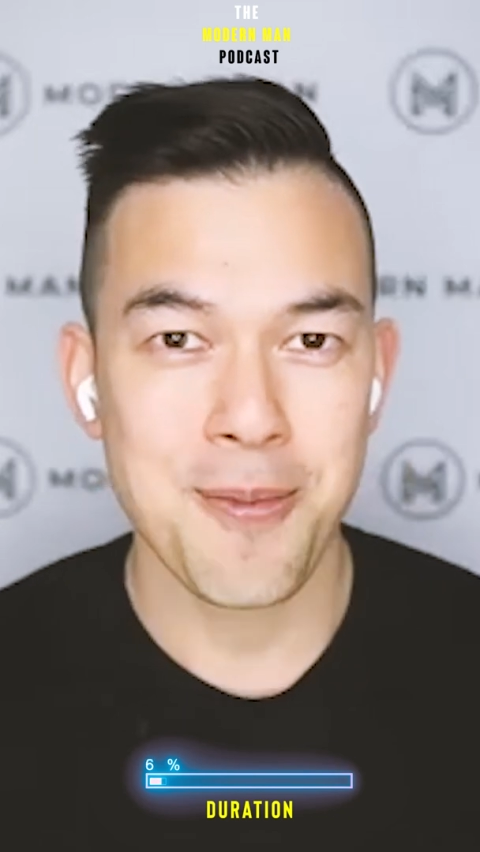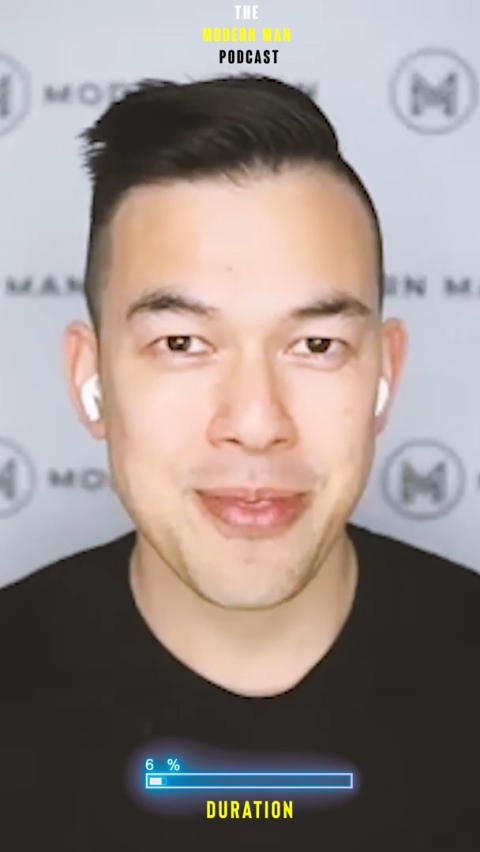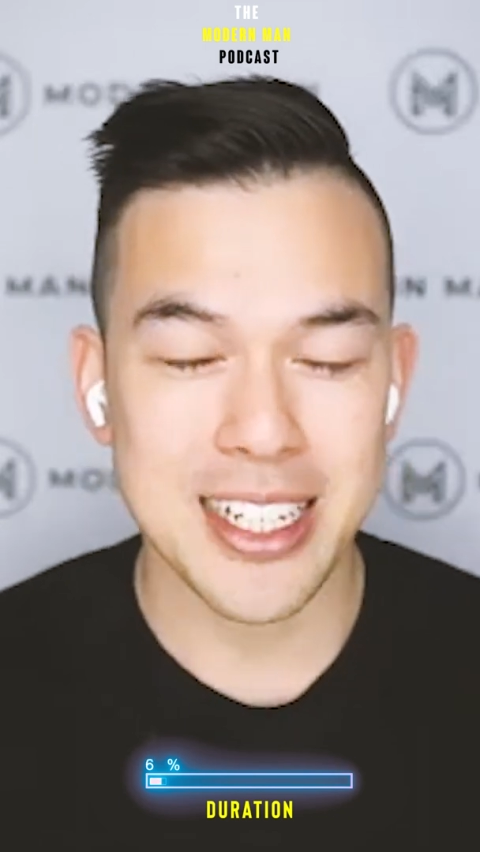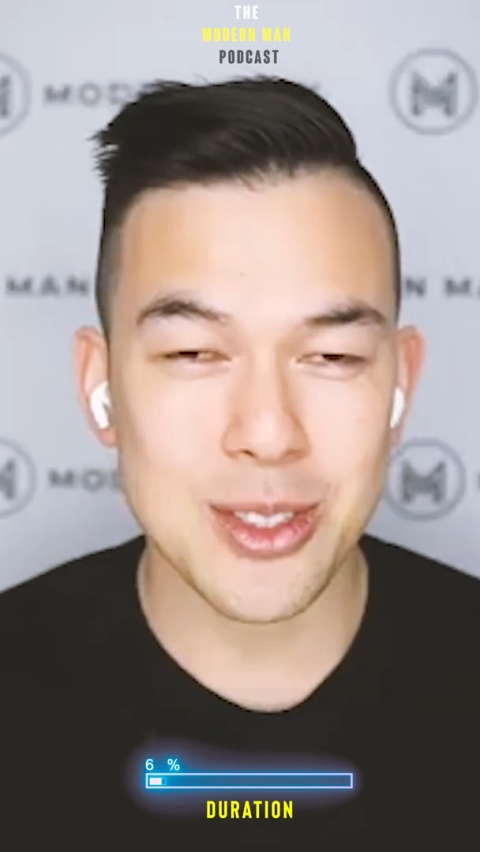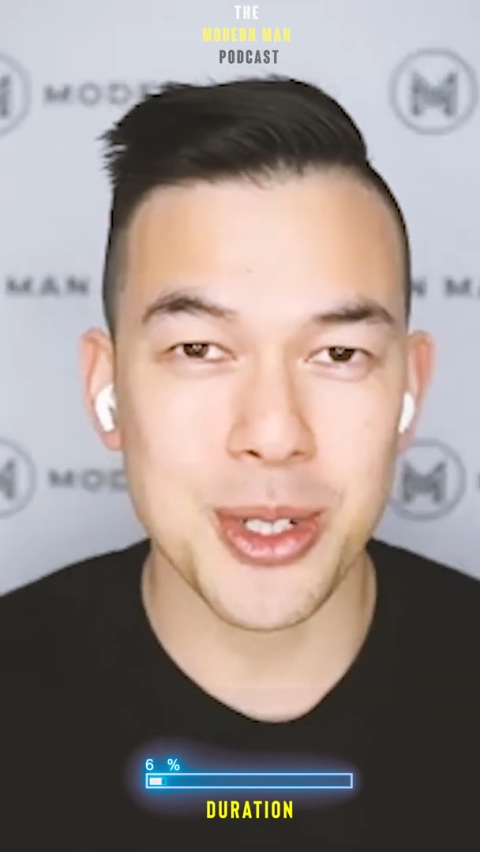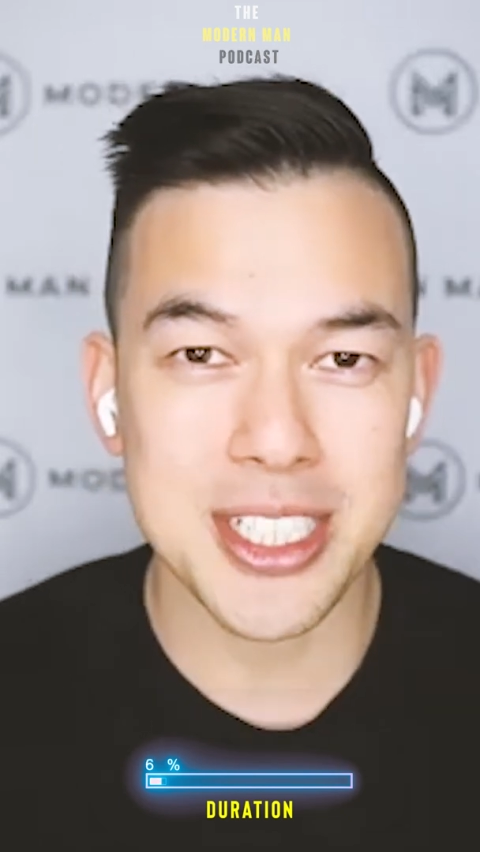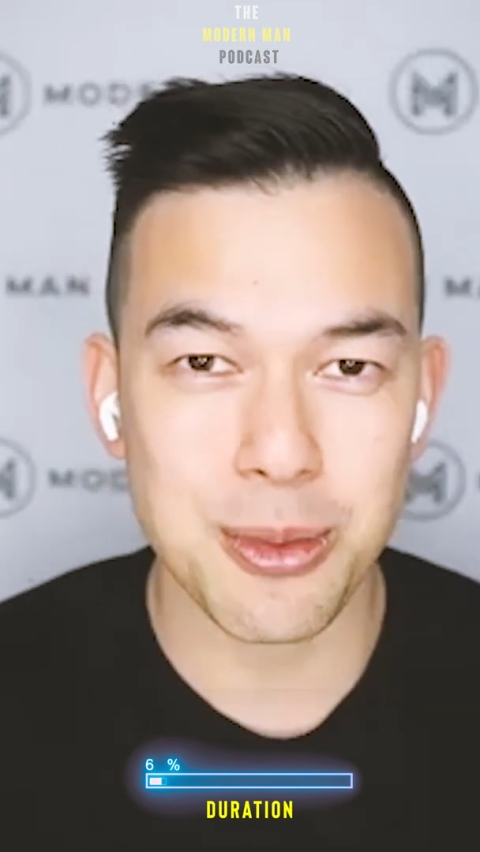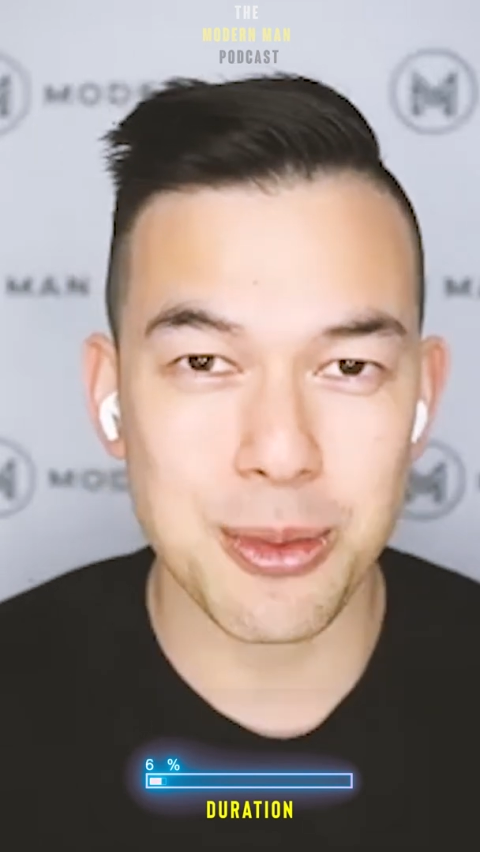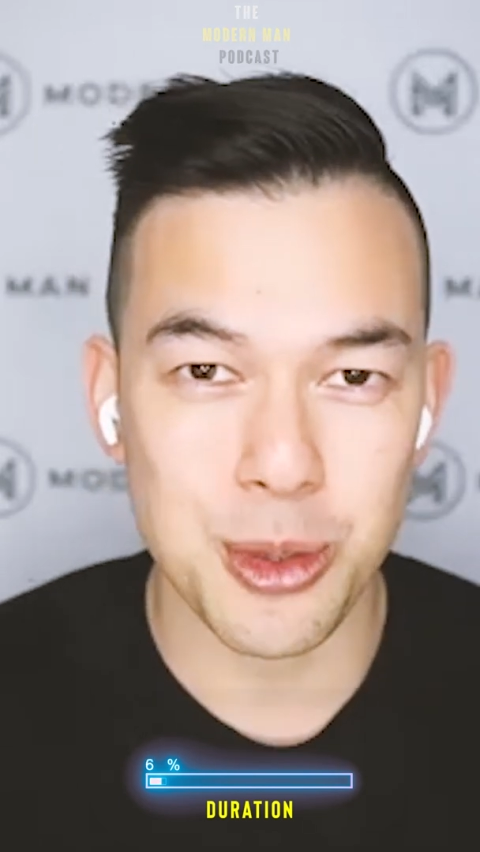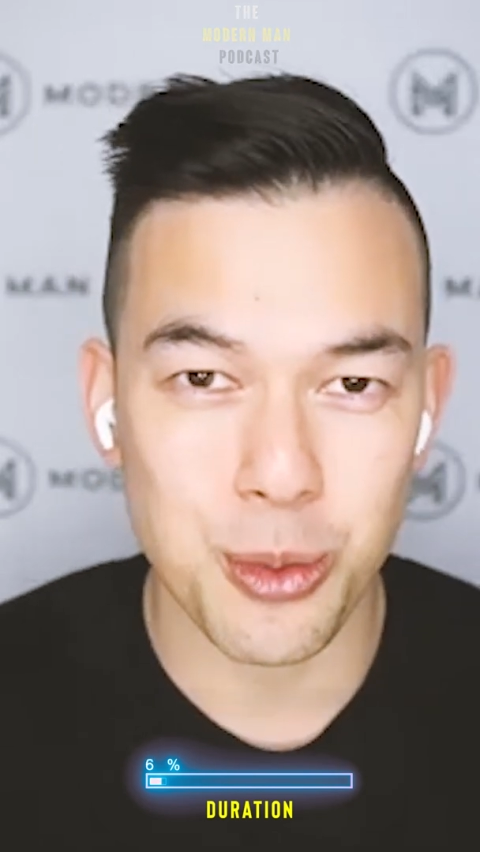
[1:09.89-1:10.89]
that's what she
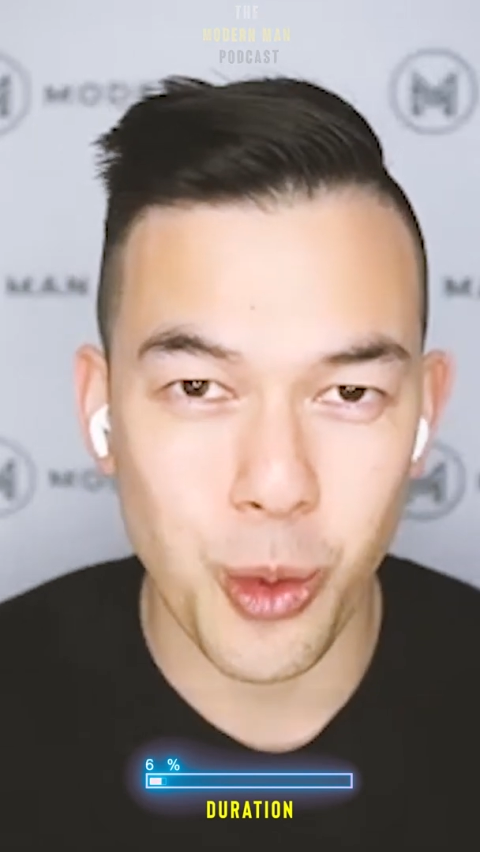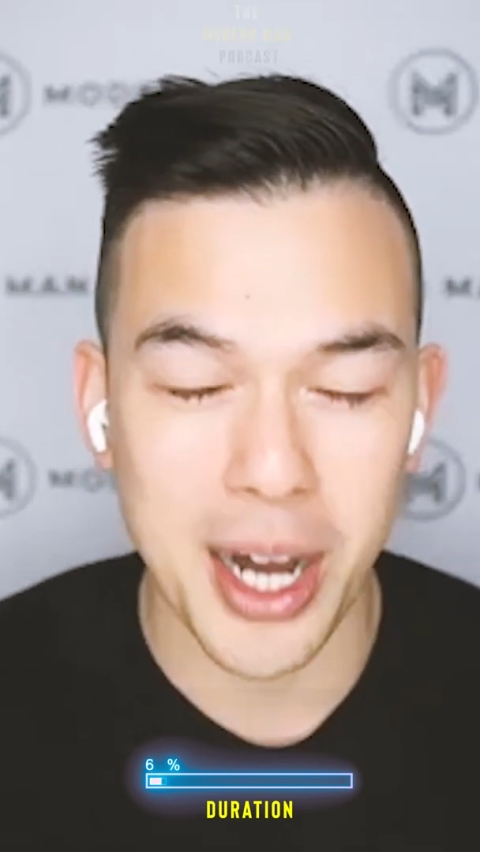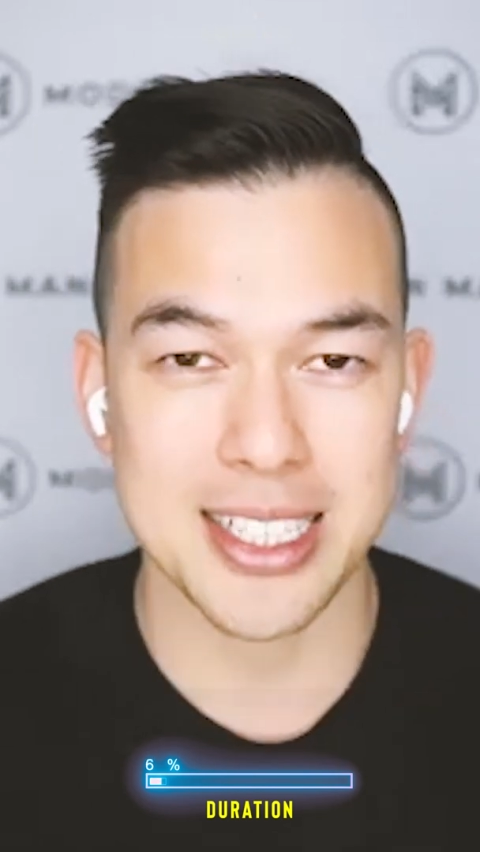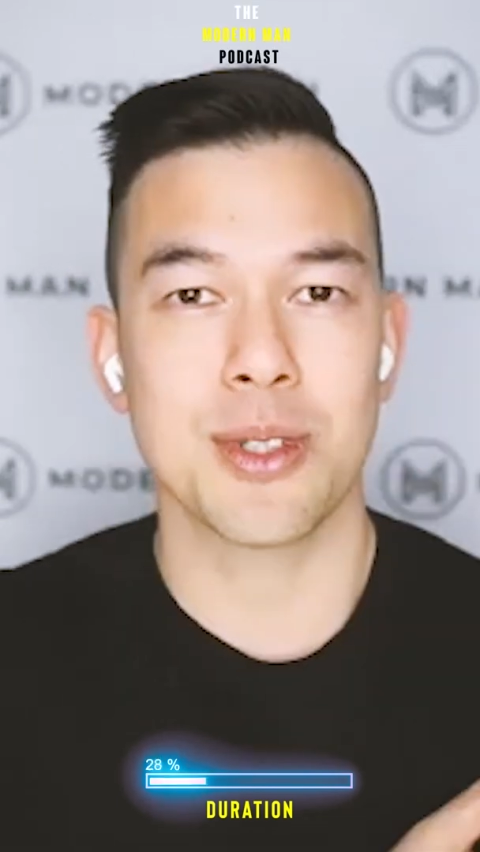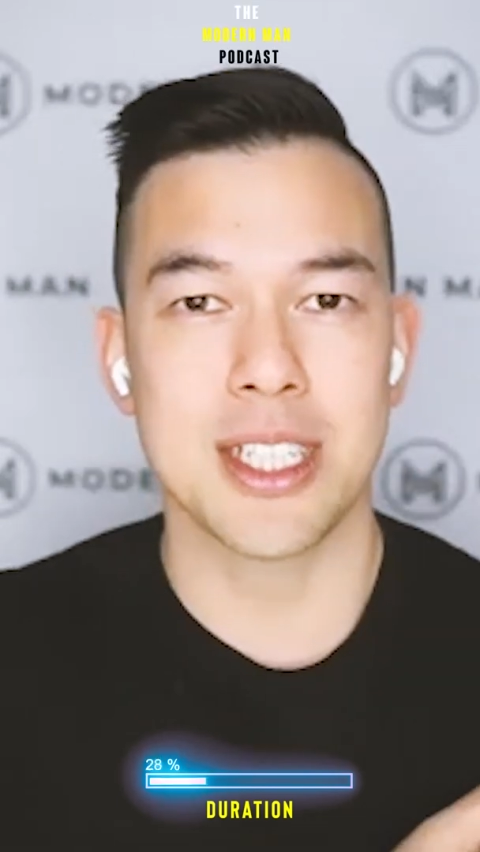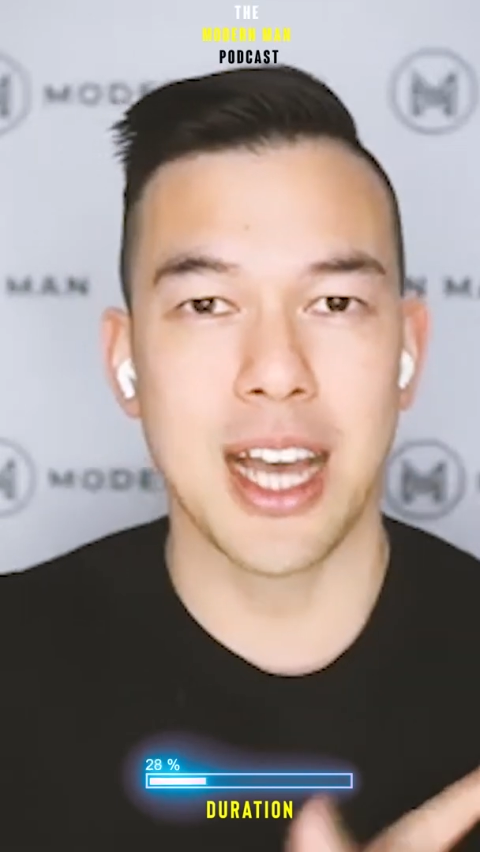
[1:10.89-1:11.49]
would want.